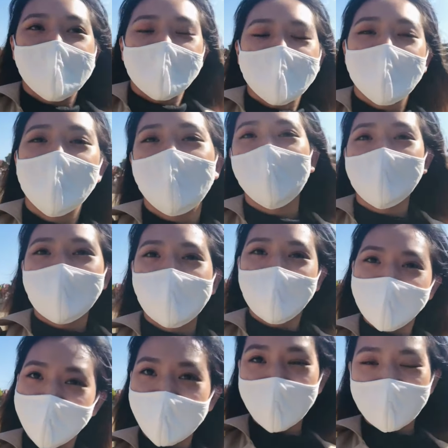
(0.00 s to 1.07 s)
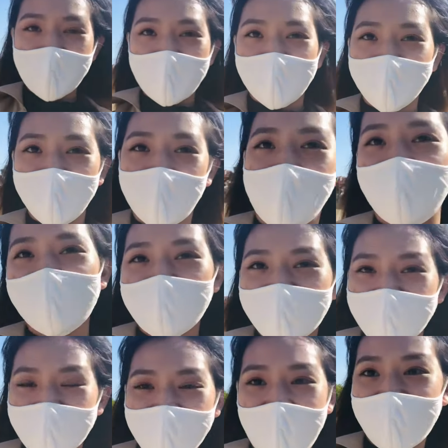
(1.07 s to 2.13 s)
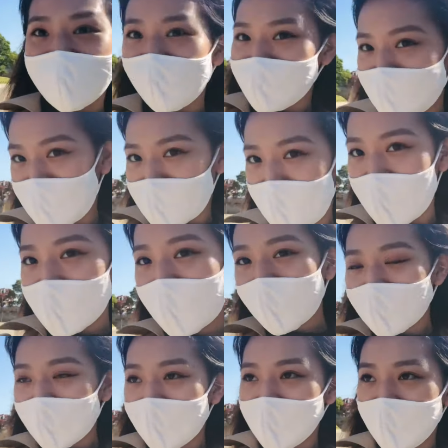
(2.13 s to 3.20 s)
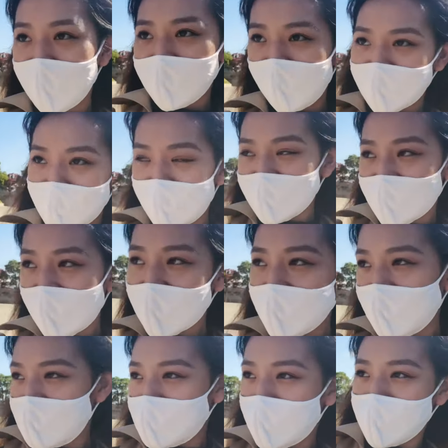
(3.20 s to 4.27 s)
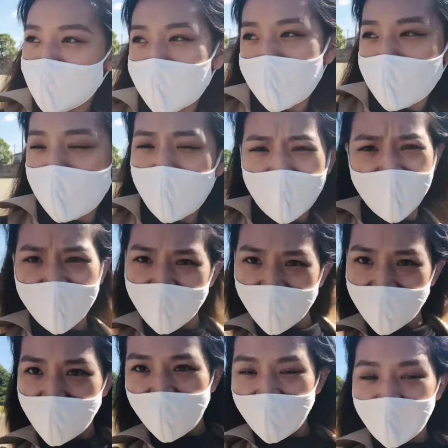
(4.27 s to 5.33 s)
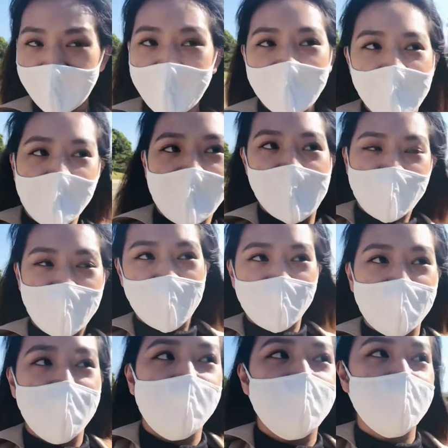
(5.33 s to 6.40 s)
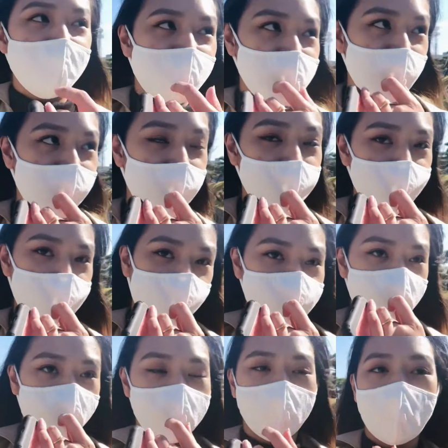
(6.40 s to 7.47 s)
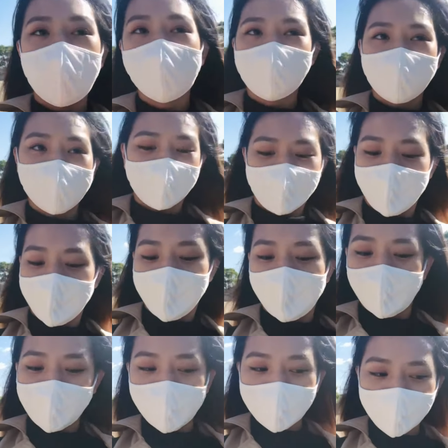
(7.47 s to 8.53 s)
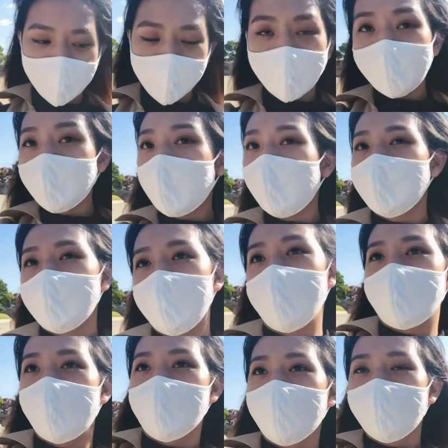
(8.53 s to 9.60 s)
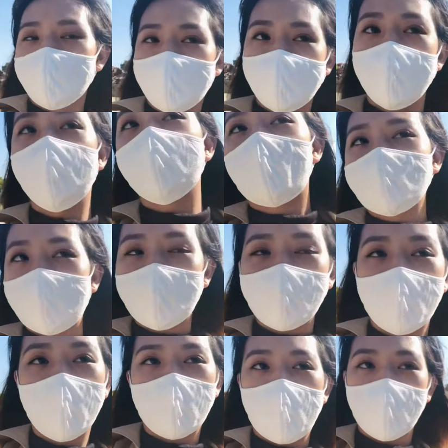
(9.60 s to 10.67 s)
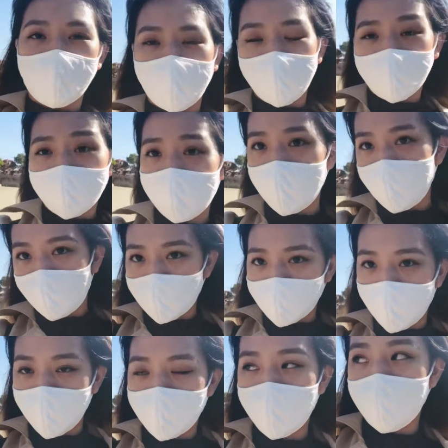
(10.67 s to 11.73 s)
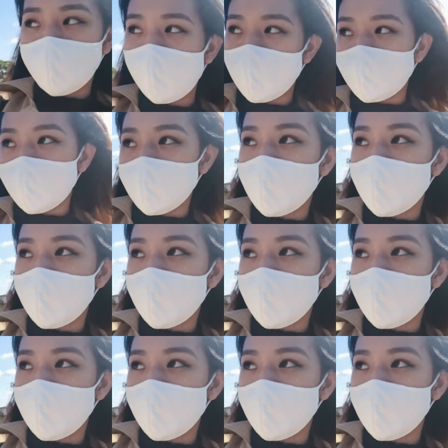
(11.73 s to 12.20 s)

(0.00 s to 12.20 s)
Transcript: I'm gonna tour you around Osaka Castle Park or the Osaka Jokoen. And yeah, so I basically grew up here. As in, bata pa lang ako, nakikita ko na itong place na